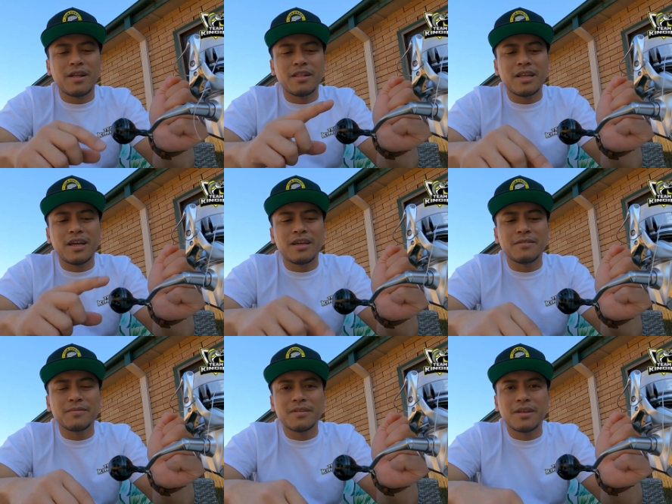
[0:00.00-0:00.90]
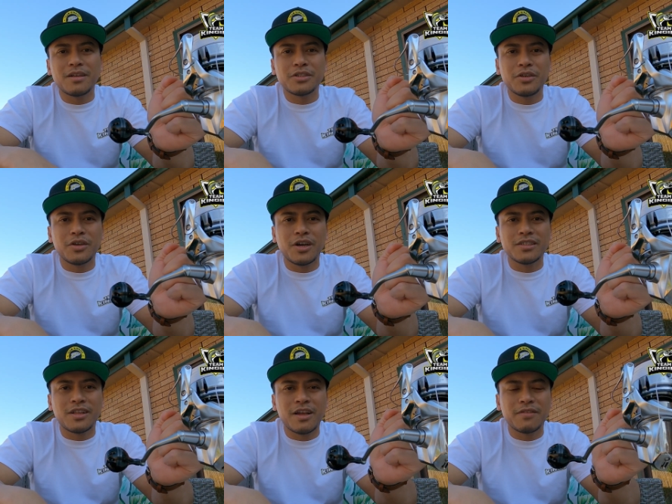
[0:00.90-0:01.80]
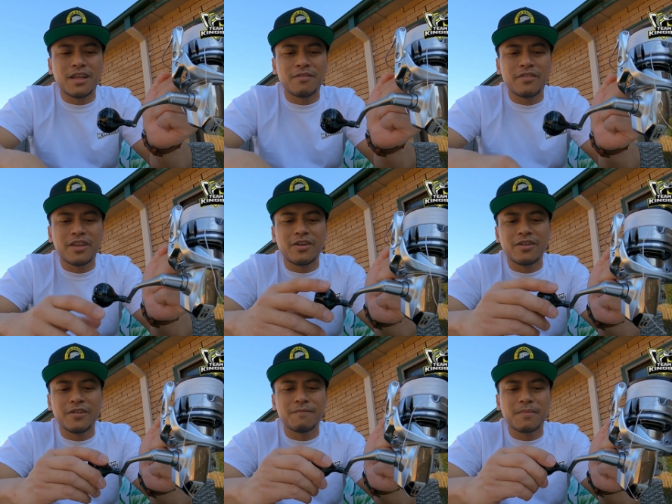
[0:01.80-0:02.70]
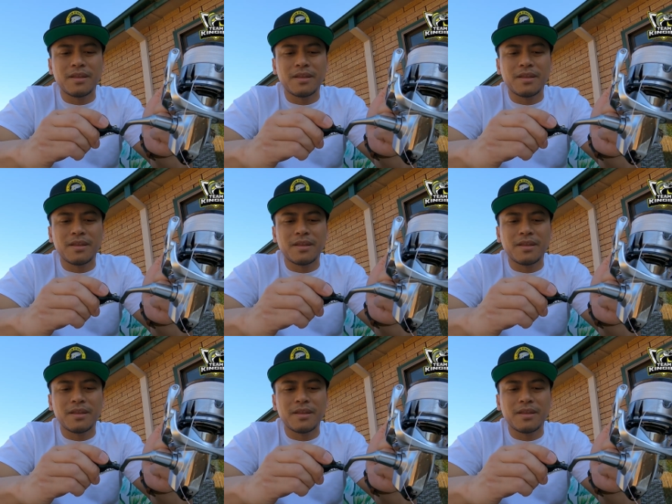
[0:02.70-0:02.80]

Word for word: I'll, uh, I'll show you guys, I'll have another video on it.